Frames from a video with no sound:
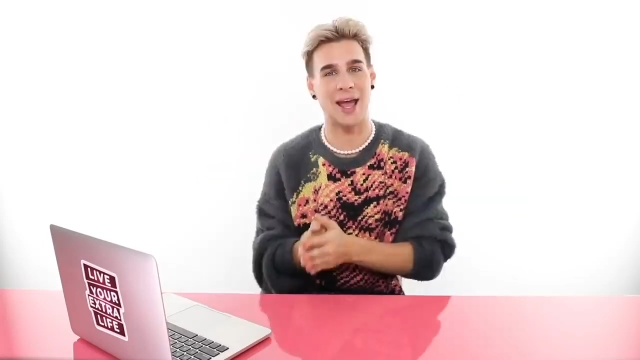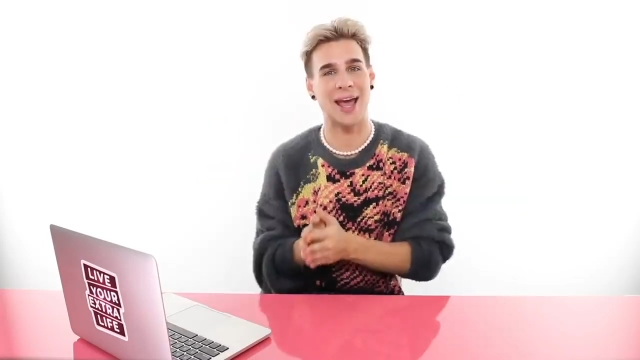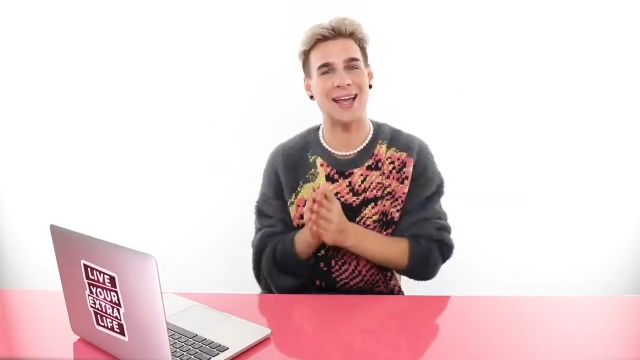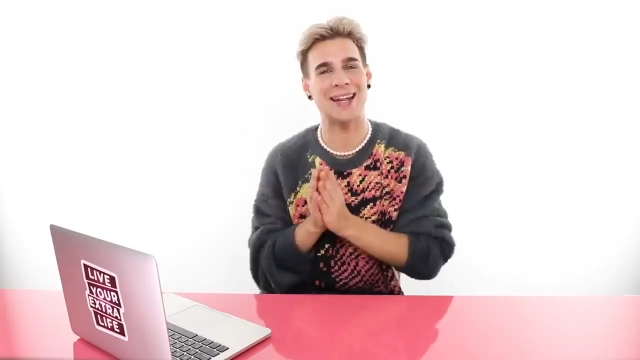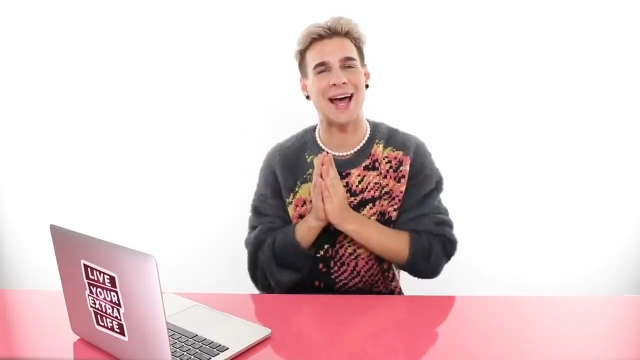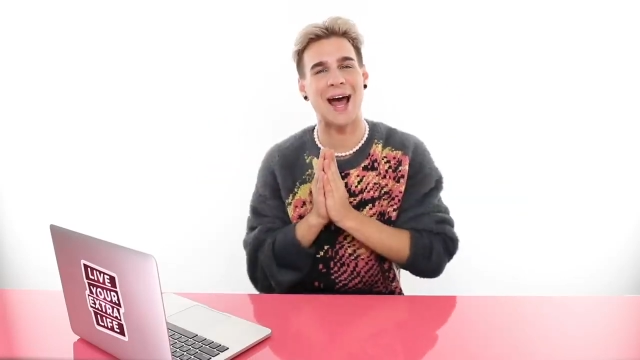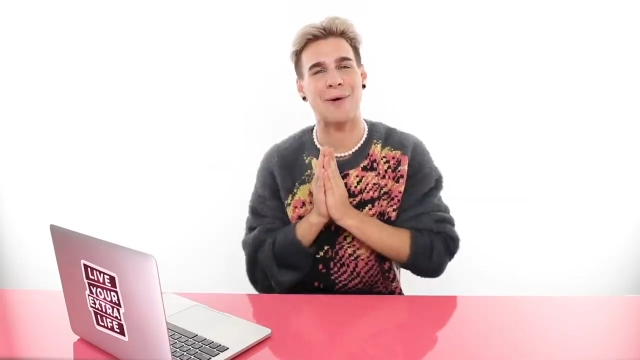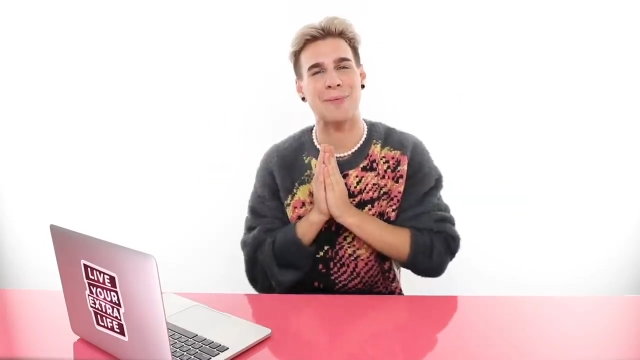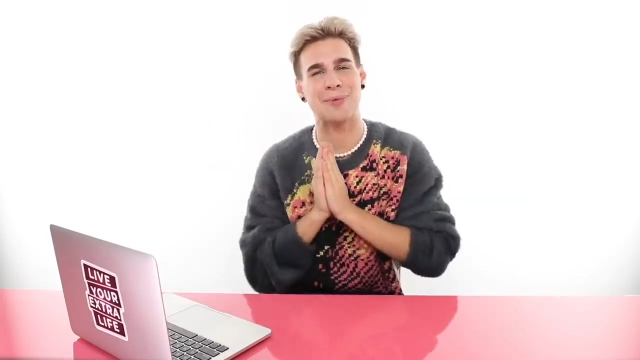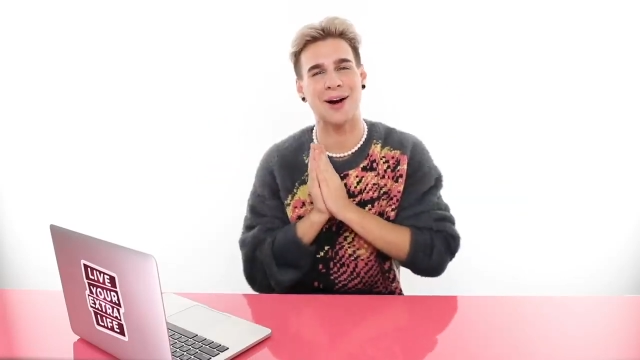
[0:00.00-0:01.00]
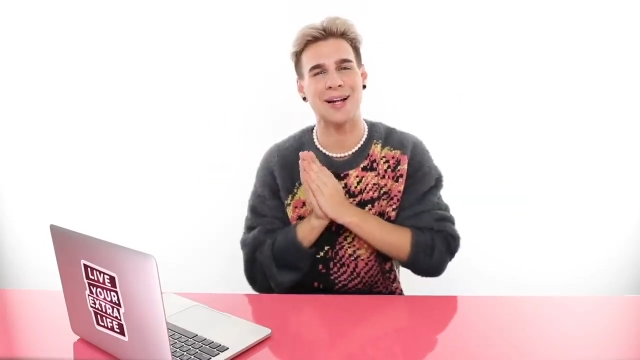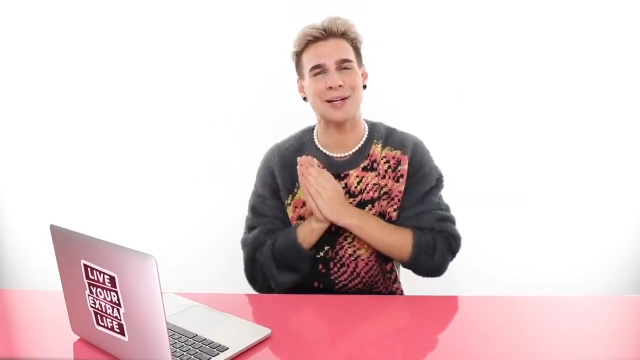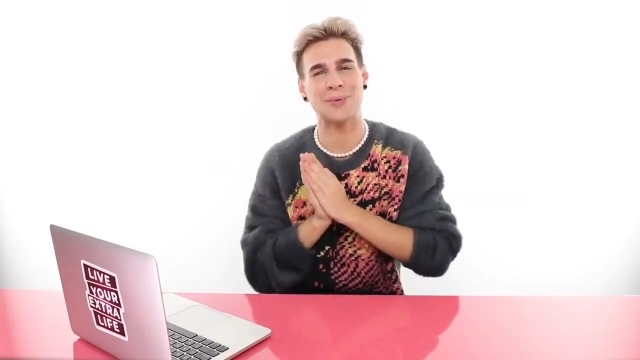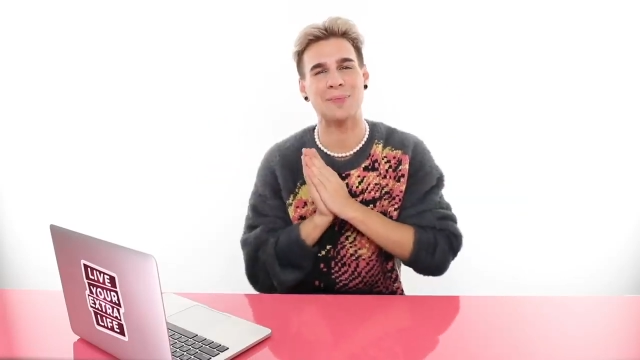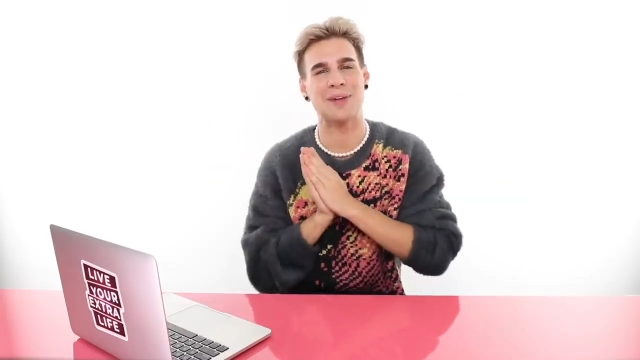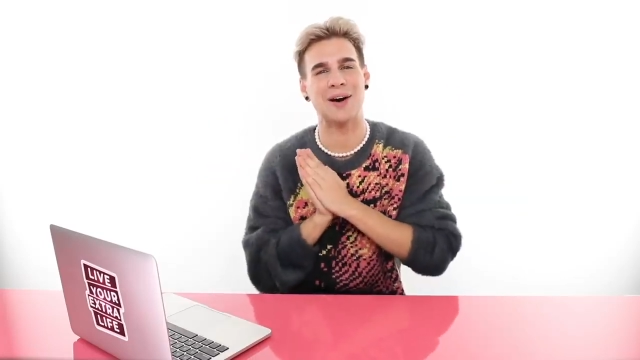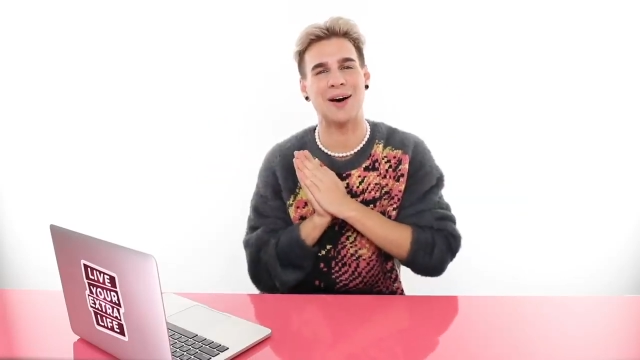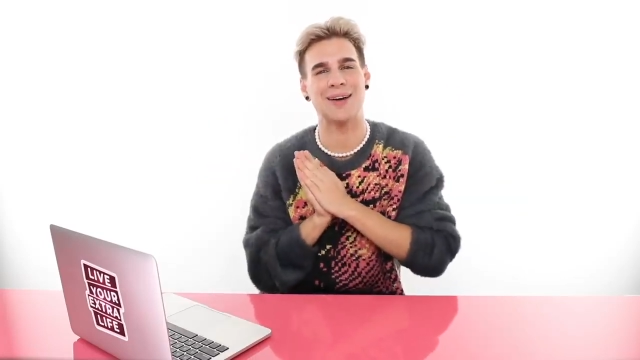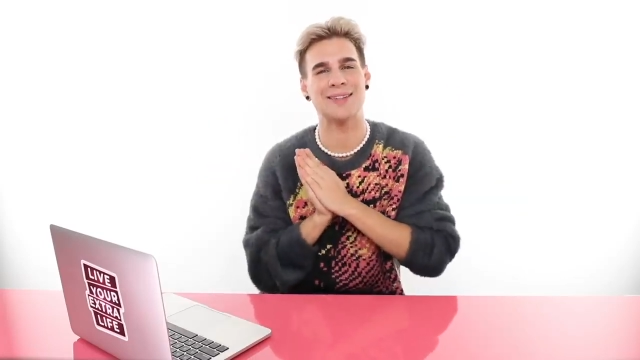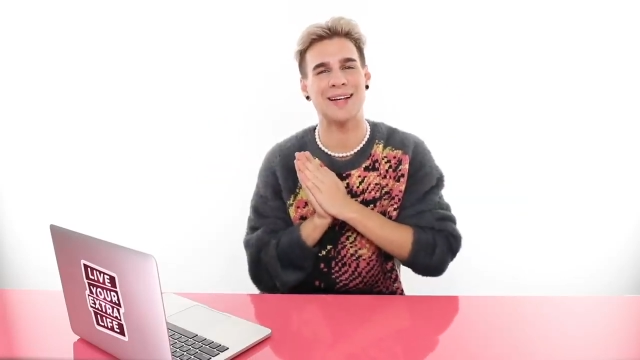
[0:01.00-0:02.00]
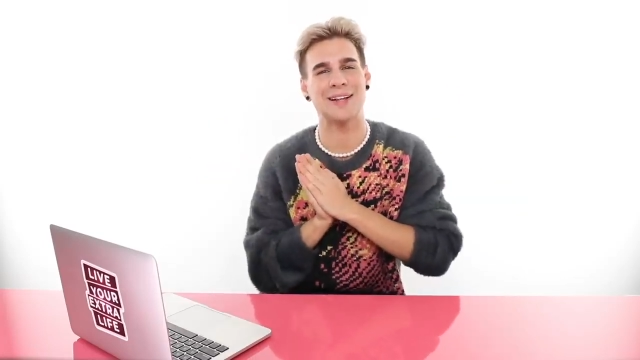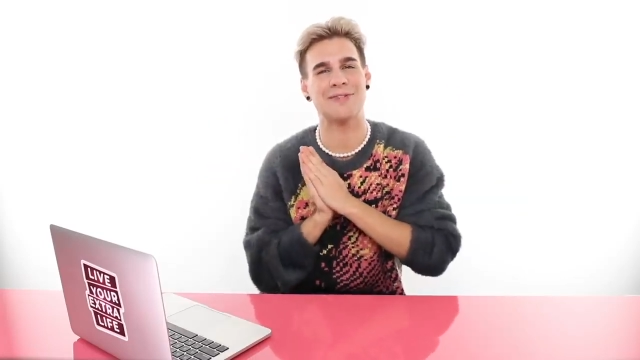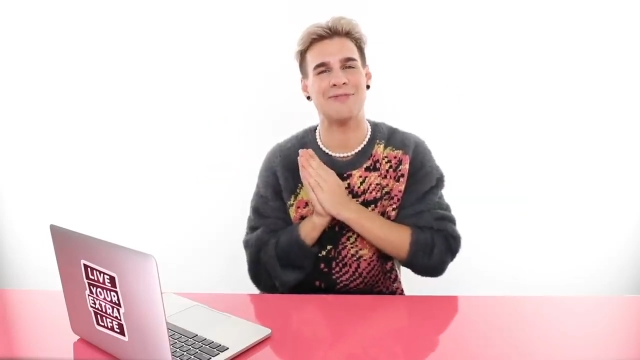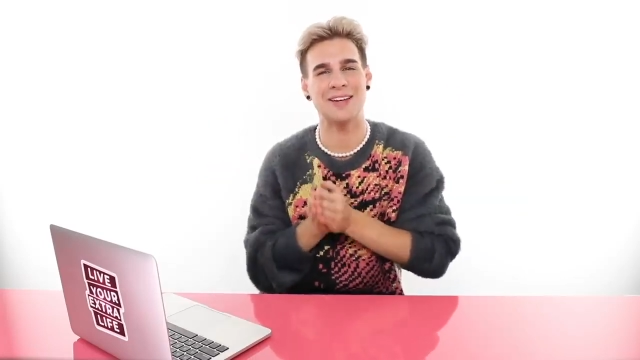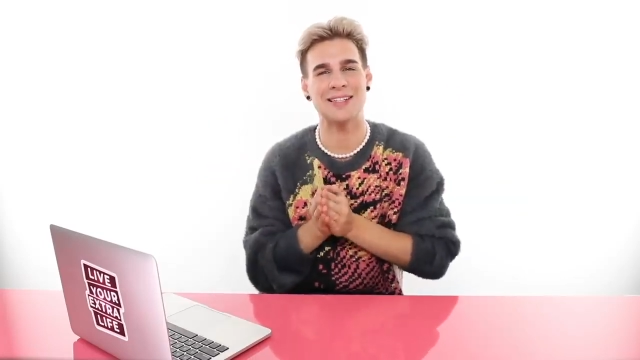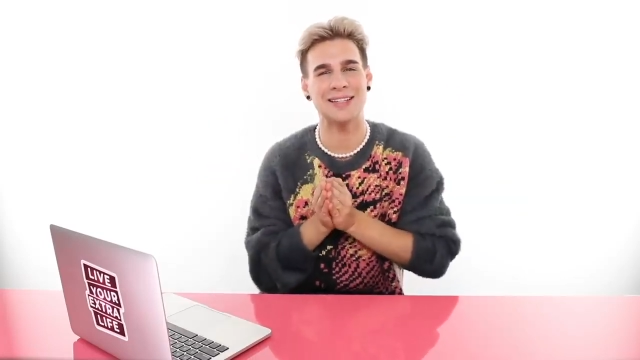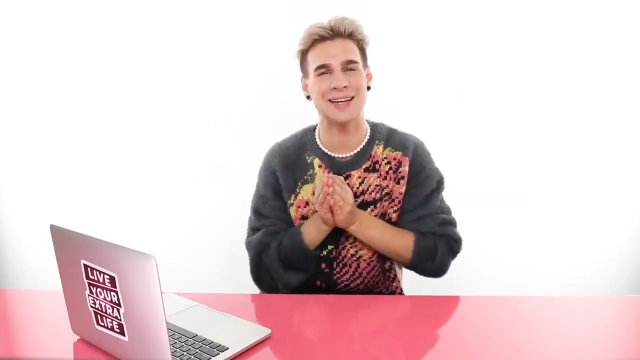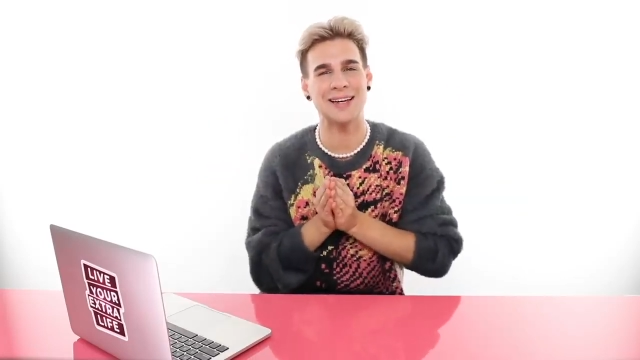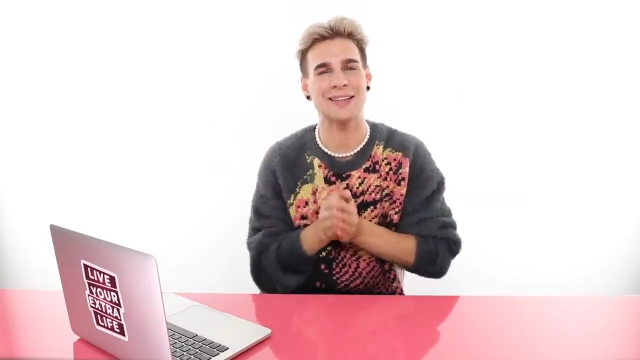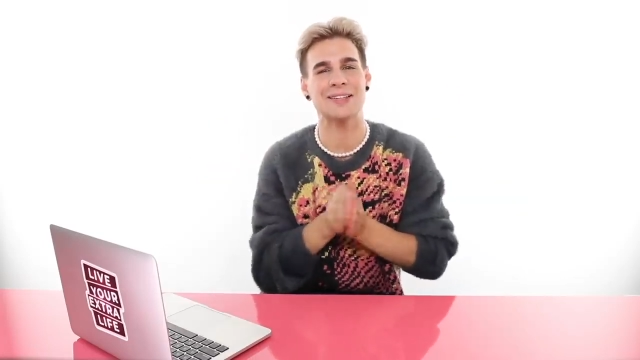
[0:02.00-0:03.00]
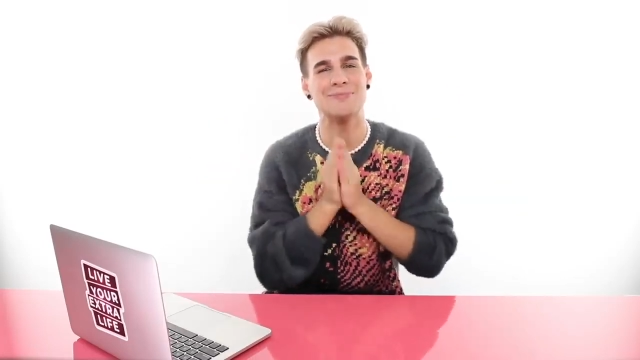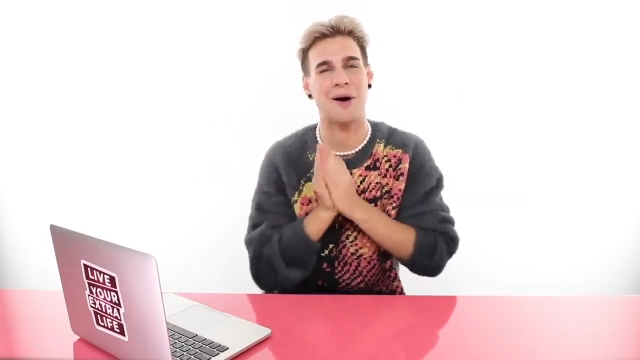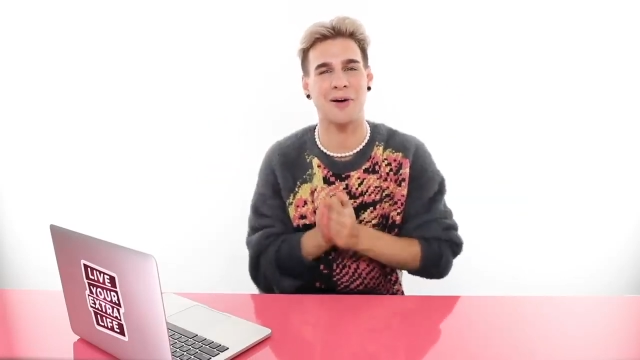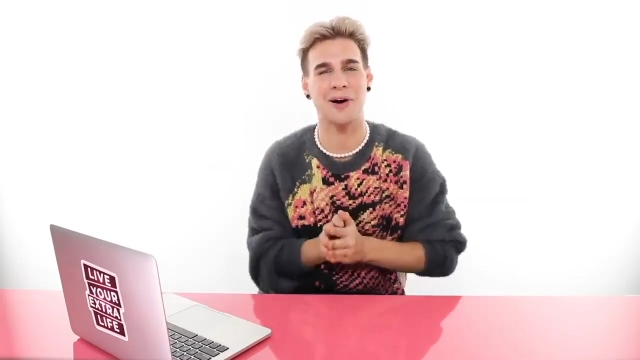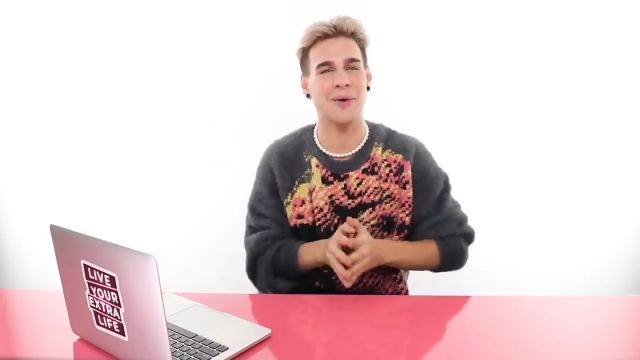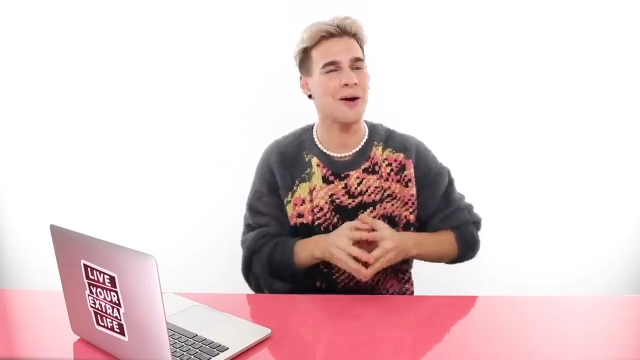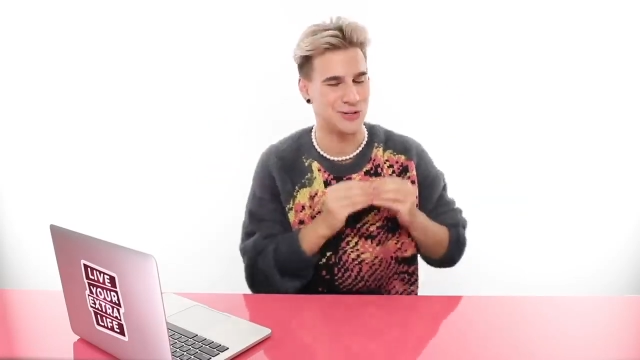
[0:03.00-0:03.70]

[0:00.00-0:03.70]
And our product will be on sale officially tomorrow,